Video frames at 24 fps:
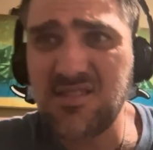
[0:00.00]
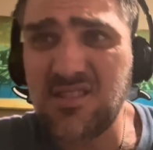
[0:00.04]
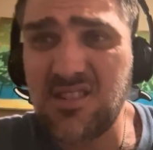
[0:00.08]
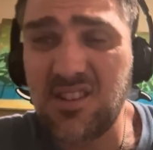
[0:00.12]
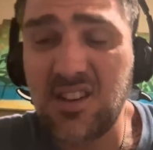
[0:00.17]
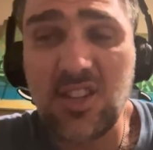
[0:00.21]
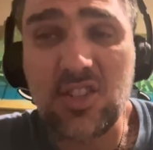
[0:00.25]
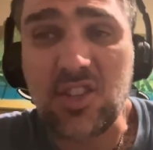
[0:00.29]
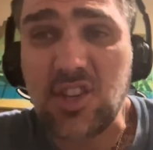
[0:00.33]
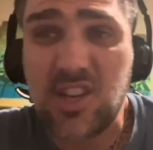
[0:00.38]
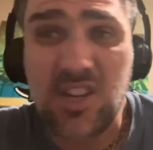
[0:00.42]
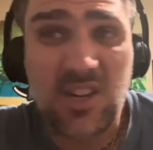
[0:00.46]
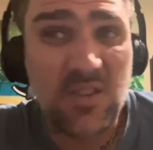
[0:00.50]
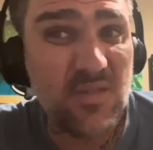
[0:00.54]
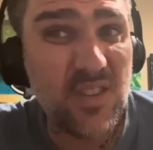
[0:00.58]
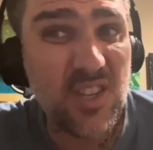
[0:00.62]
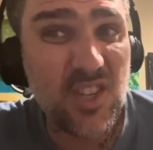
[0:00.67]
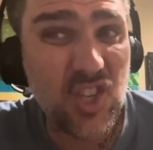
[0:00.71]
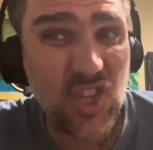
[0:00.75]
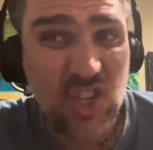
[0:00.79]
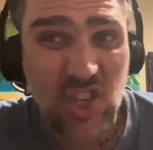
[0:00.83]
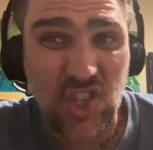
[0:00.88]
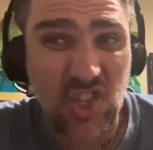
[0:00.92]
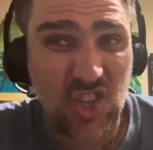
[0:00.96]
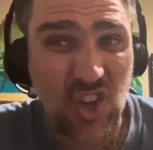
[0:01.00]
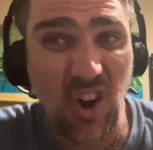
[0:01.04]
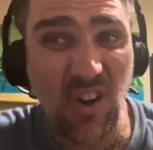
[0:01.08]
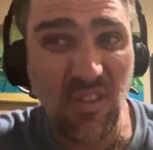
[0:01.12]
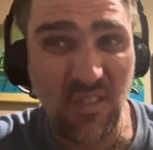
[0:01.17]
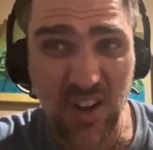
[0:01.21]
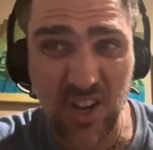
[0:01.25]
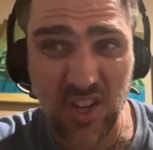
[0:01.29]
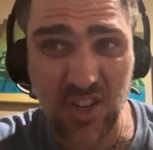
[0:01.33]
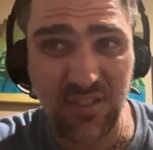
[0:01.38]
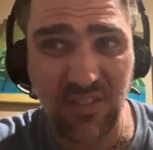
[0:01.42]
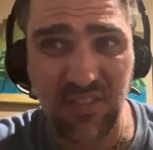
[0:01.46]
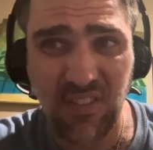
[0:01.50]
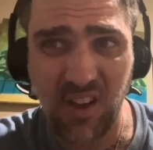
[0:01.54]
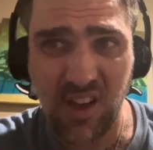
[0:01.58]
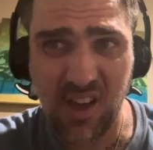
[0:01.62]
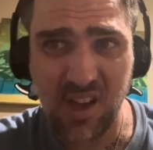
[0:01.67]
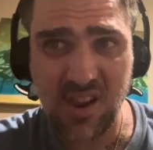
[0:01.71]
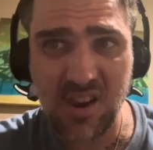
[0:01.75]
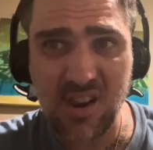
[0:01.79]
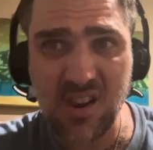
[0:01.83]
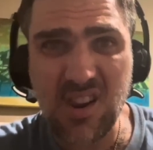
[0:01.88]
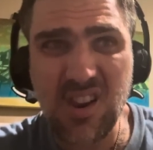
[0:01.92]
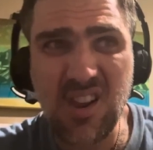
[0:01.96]
It's going to be so much
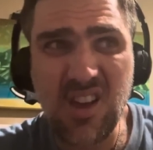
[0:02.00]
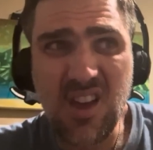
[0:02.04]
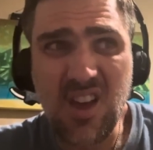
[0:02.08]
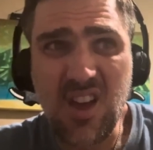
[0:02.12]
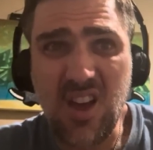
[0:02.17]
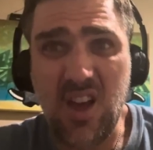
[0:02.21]
fun.